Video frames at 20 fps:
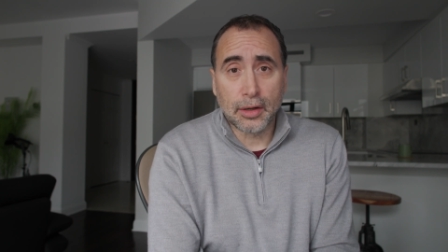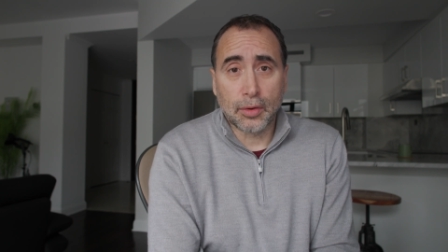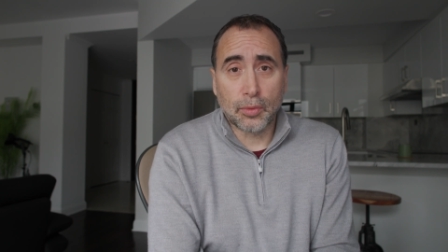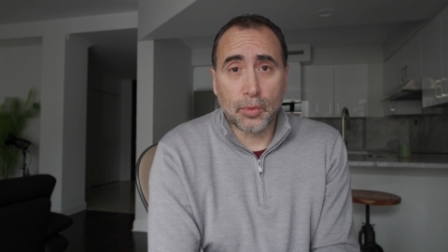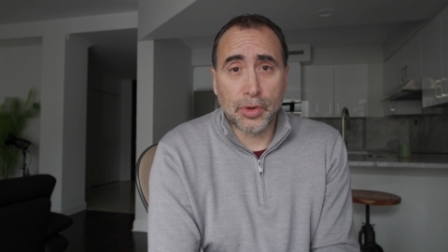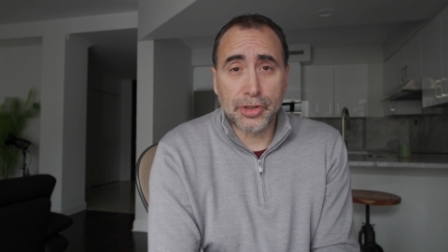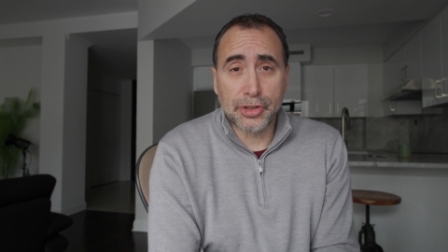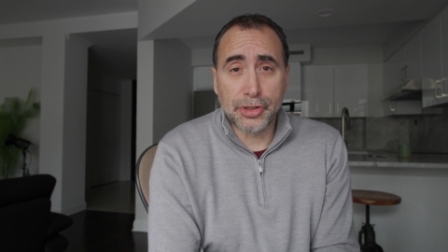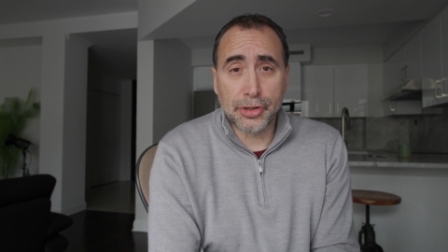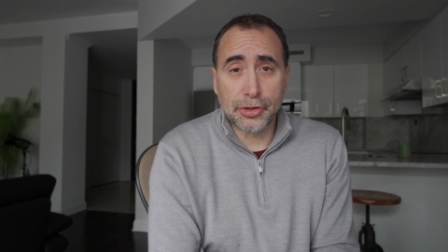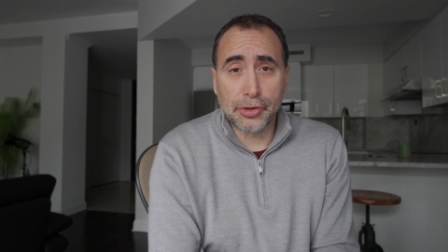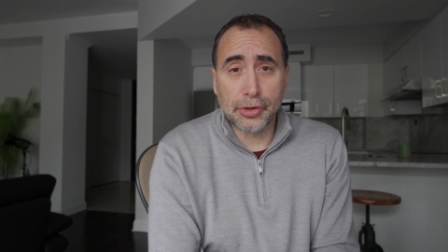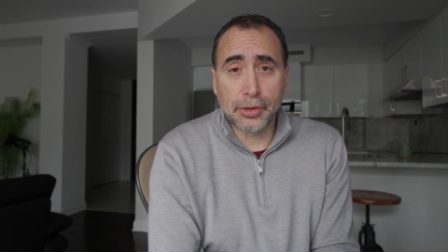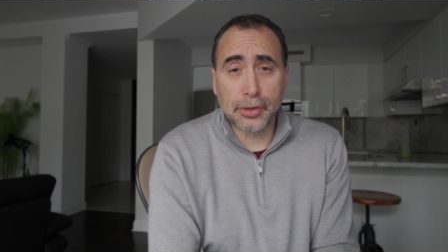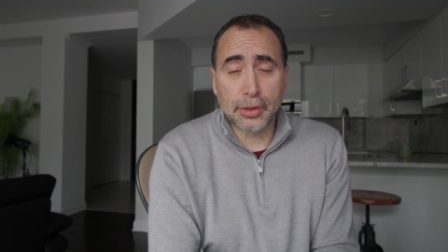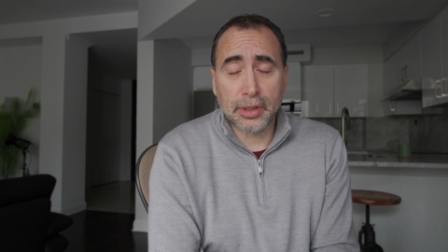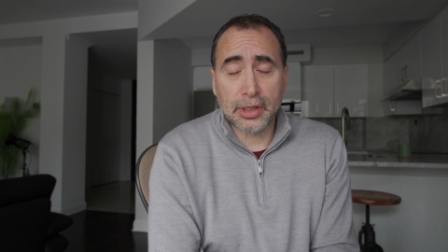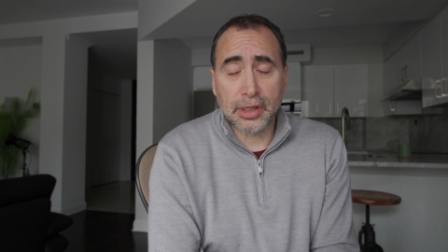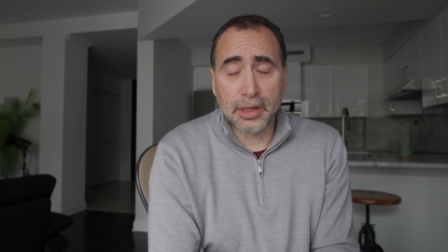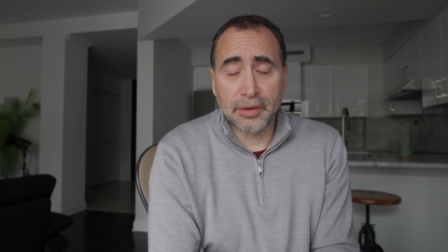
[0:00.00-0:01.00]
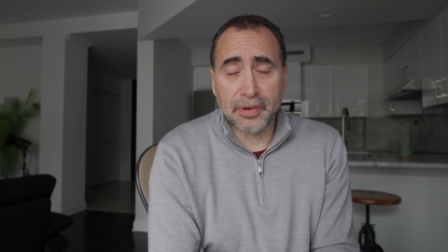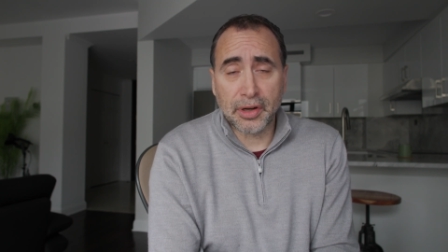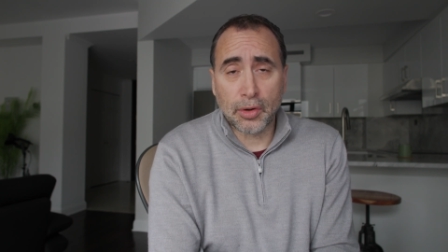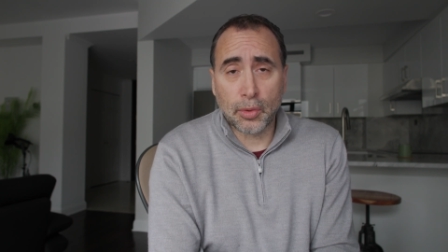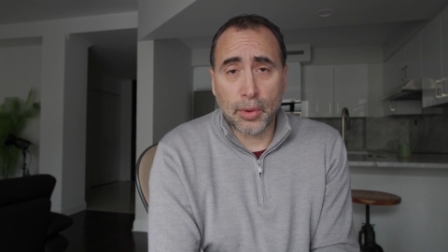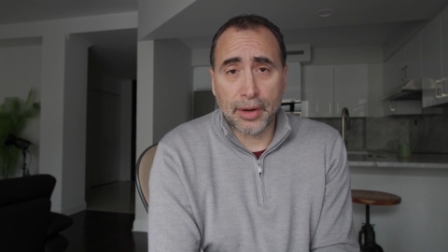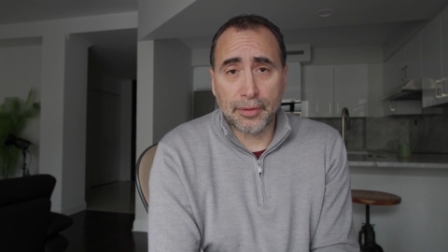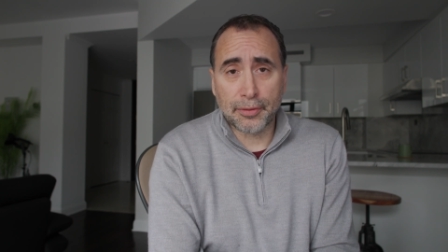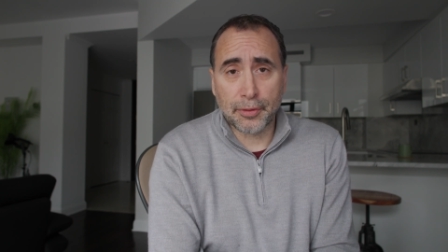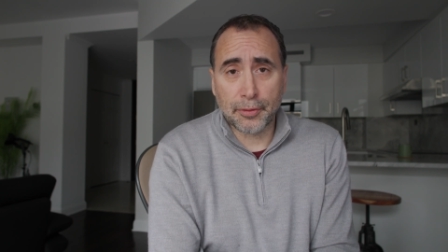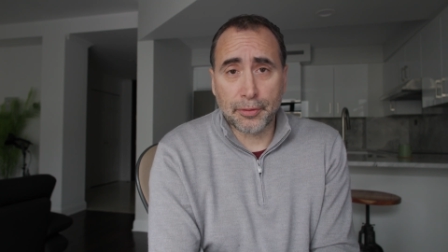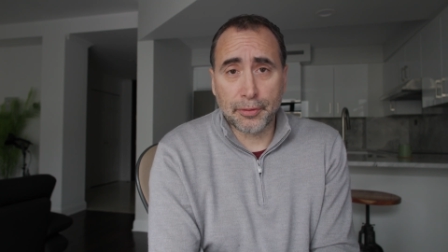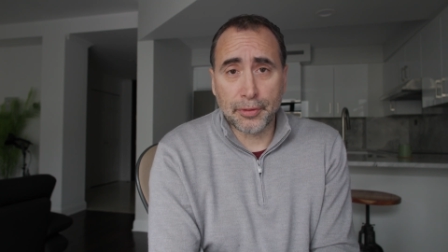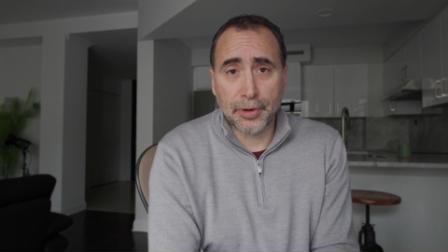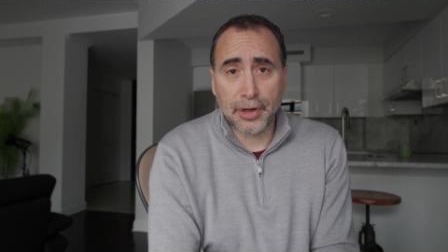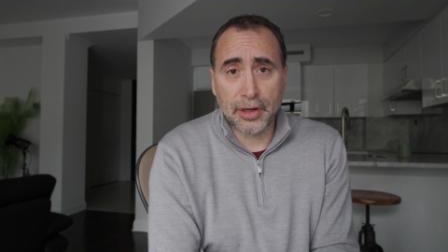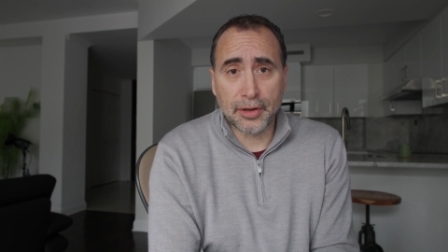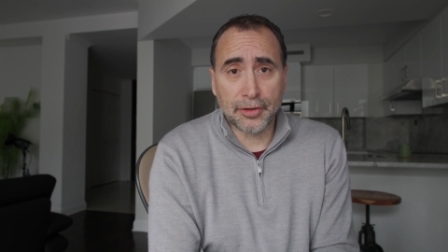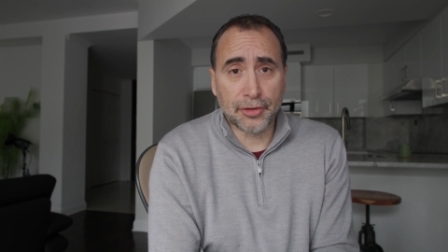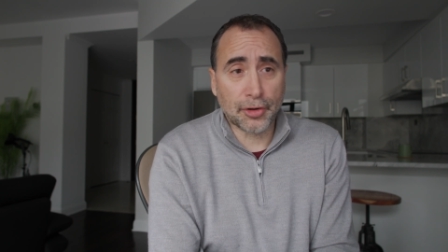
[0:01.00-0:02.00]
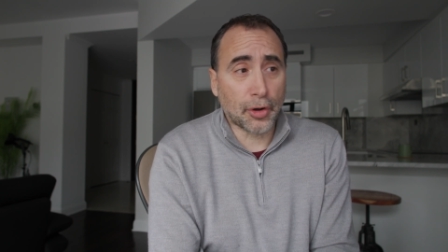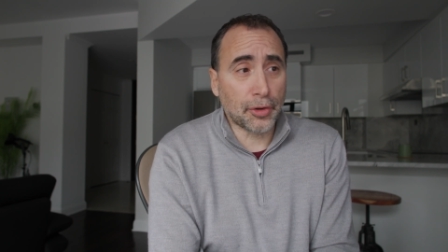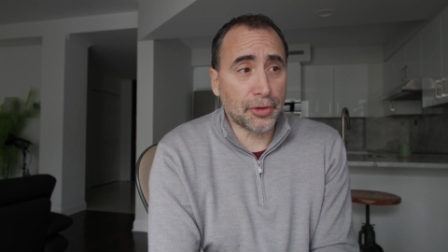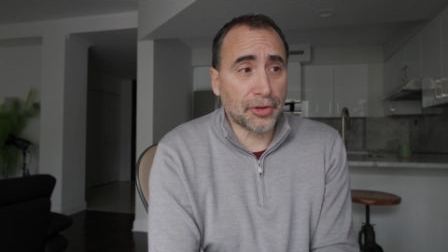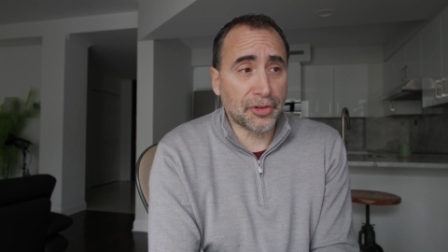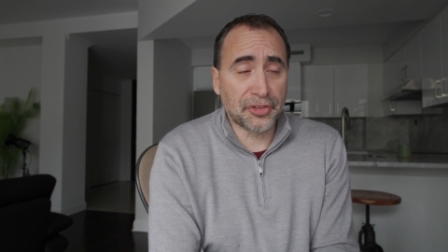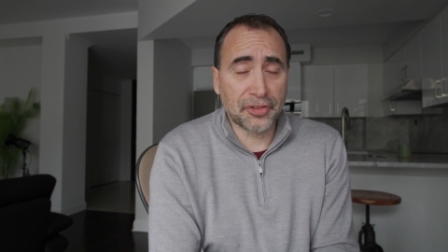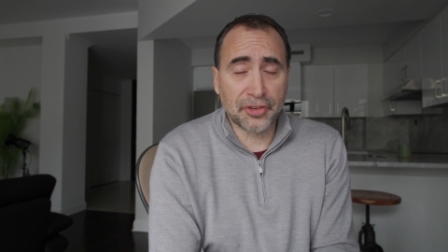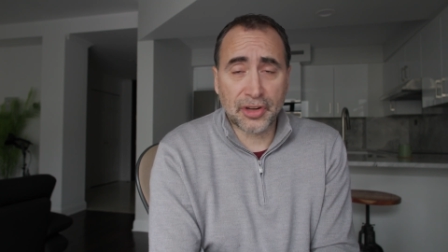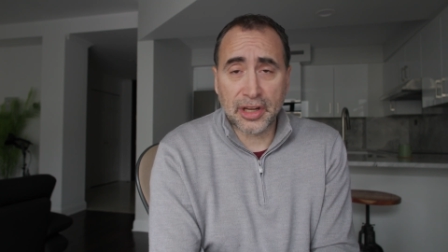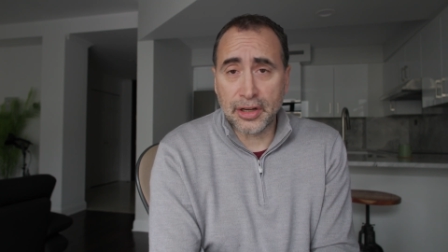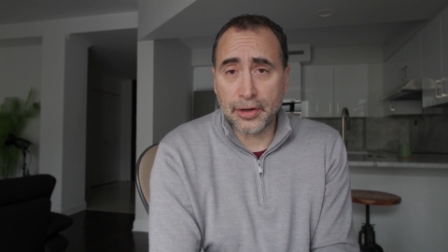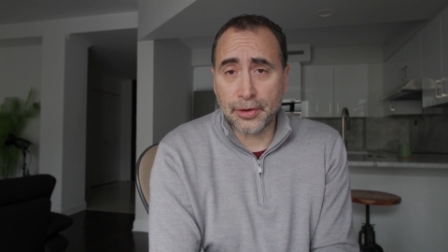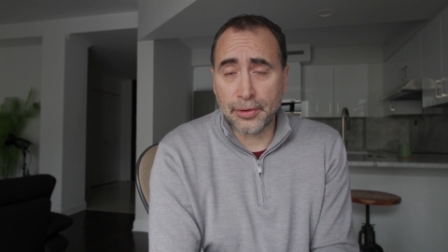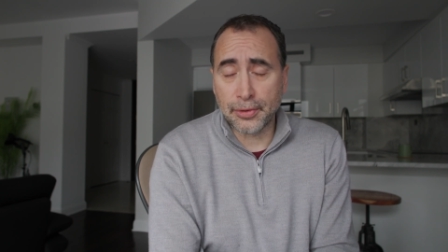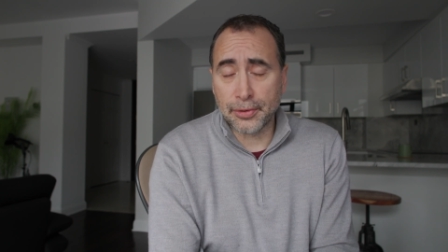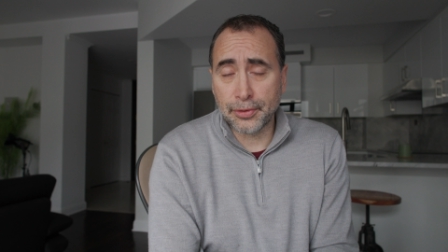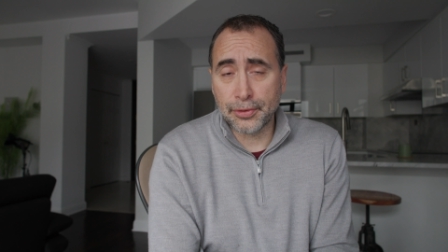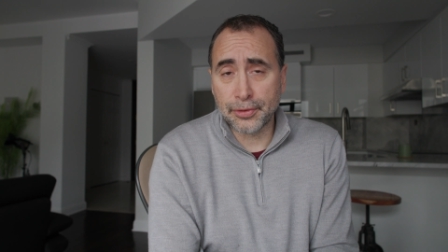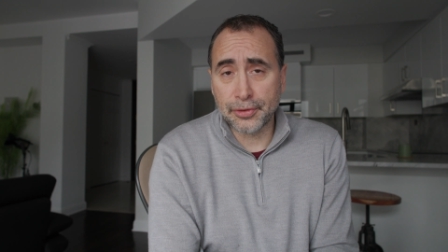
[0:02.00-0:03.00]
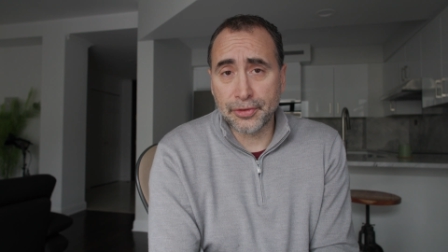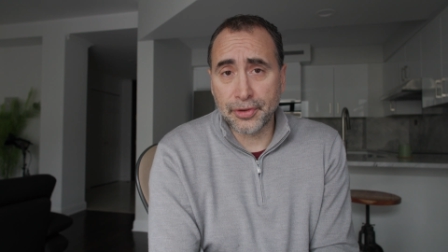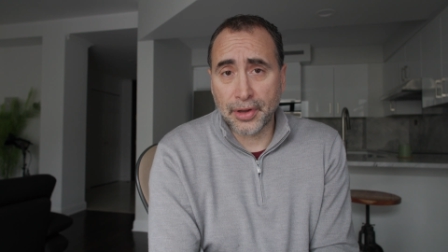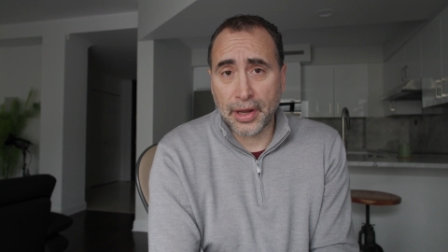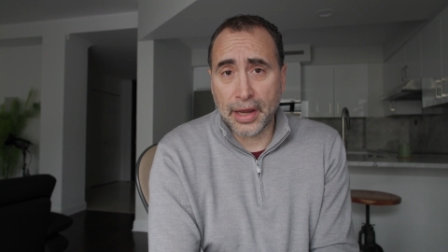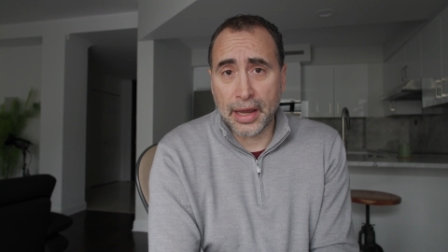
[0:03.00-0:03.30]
What you're giving away for free is all the skills